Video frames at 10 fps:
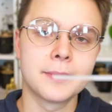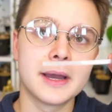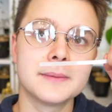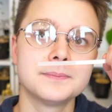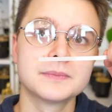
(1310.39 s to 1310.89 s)

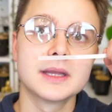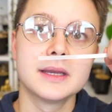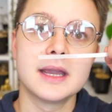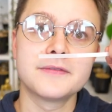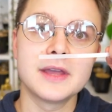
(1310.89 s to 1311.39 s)
But
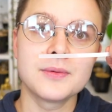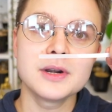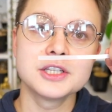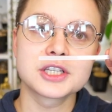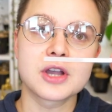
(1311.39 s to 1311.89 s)
if they were
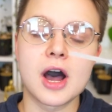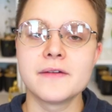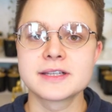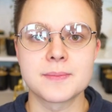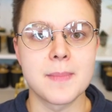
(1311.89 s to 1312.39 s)
to just call
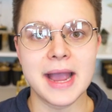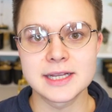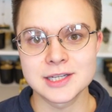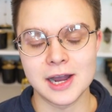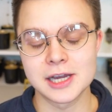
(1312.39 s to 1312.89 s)
this
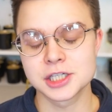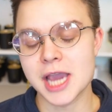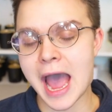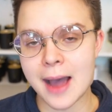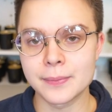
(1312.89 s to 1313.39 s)
McIntosh
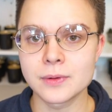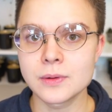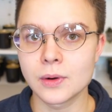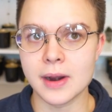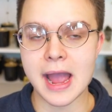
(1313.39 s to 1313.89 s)

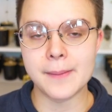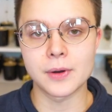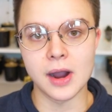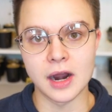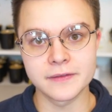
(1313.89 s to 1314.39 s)
apple or apple
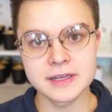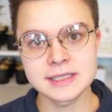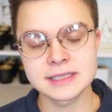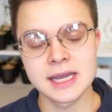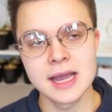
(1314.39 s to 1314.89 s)

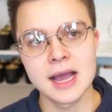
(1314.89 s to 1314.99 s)
harvest,